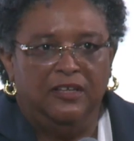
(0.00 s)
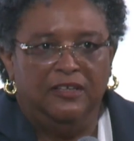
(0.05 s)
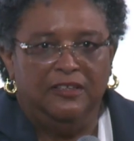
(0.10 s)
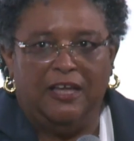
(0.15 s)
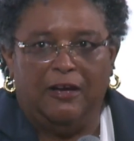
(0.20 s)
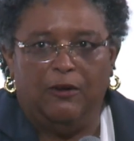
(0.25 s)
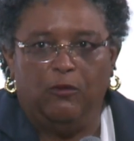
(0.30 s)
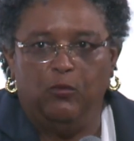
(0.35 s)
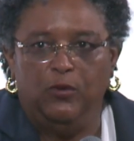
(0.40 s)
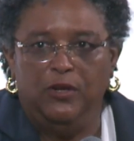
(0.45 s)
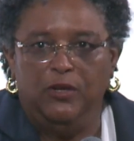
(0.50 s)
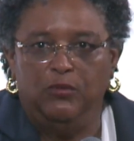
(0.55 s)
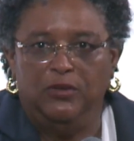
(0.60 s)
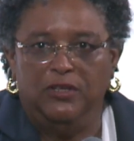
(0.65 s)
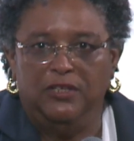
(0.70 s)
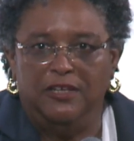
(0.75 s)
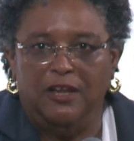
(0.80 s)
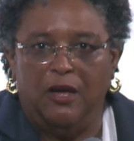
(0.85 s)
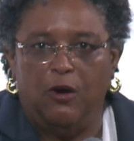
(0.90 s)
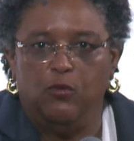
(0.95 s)
that we
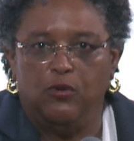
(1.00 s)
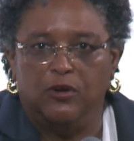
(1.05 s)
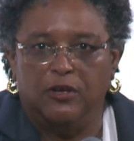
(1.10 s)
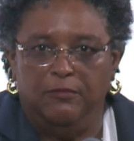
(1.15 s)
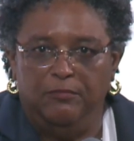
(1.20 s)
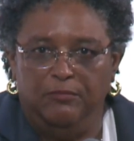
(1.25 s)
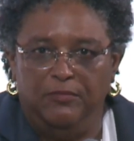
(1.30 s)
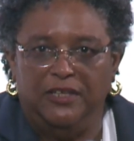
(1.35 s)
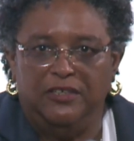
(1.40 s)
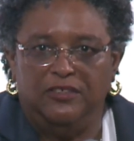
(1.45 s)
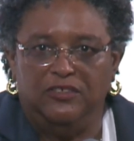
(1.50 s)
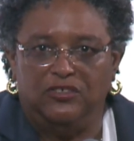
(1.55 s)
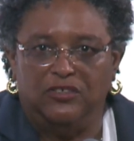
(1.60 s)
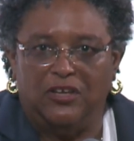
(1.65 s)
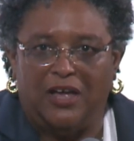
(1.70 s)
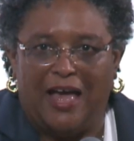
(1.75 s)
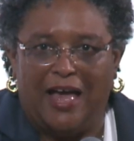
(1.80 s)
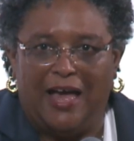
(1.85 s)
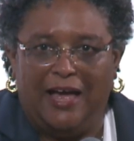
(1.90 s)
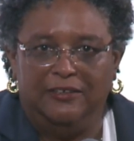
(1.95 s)
will now commit
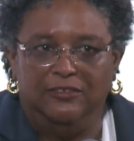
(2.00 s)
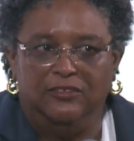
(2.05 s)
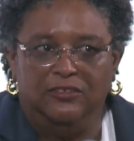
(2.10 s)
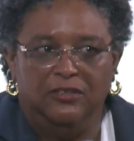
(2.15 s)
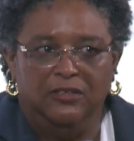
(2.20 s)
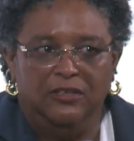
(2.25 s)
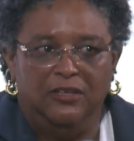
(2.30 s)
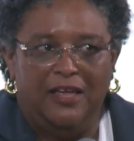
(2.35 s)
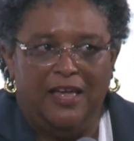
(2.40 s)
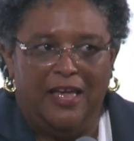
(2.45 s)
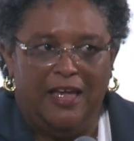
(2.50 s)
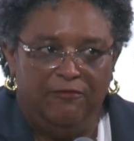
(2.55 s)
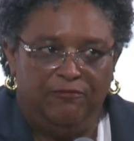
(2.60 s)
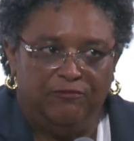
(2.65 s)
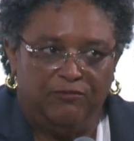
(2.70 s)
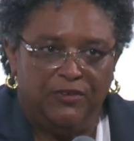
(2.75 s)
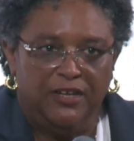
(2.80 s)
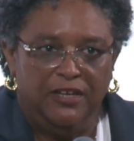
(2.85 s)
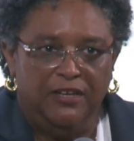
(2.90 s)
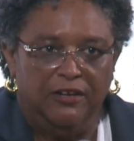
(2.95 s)
to add
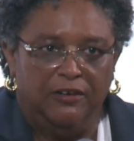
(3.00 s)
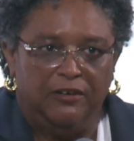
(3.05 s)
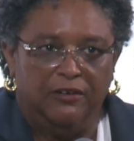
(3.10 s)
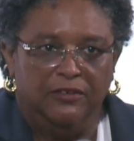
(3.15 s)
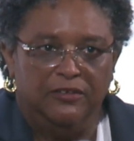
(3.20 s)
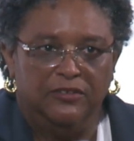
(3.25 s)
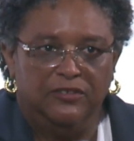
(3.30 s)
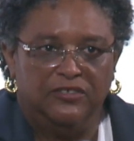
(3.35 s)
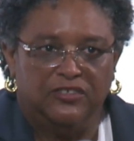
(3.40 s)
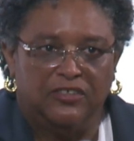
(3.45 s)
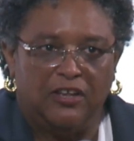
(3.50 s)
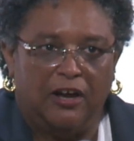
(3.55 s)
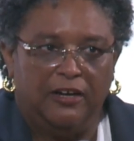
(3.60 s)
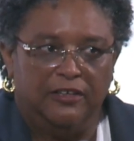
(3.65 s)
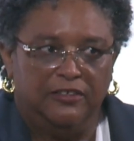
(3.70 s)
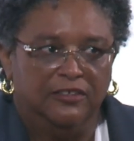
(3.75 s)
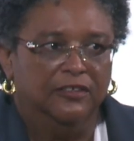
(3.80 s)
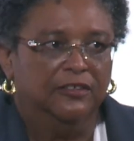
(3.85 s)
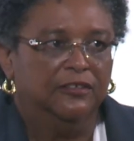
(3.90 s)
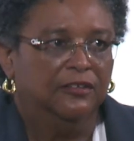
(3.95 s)
every year,
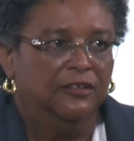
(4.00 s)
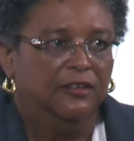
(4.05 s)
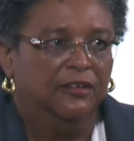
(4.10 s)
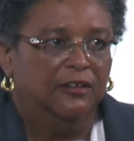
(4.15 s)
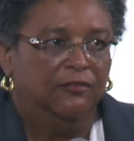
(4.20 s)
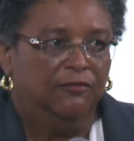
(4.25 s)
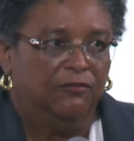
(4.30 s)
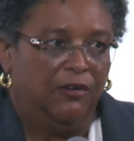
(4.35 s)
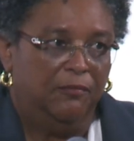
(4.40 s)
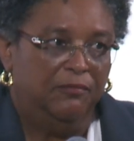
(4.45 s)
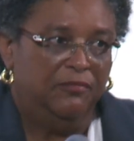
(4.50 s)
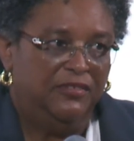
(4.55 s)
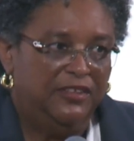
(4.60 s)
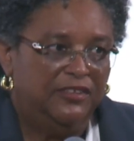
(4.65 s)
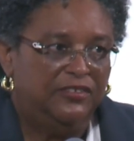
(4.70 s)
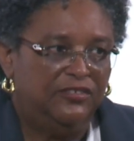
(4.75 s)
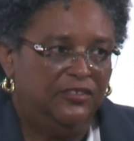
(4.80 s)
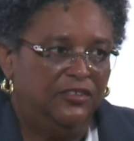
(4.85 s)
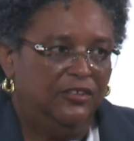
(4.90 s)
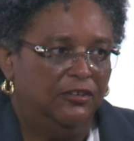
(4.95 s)
starting from
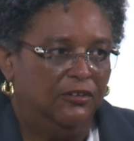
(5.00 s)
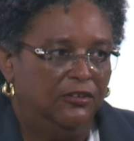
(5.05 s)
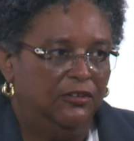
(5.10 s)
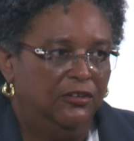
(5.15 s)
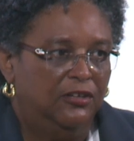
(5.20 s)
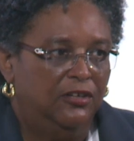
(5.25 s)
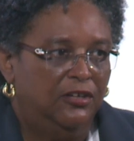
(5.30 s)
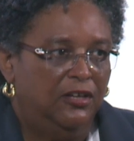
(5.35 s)
this year,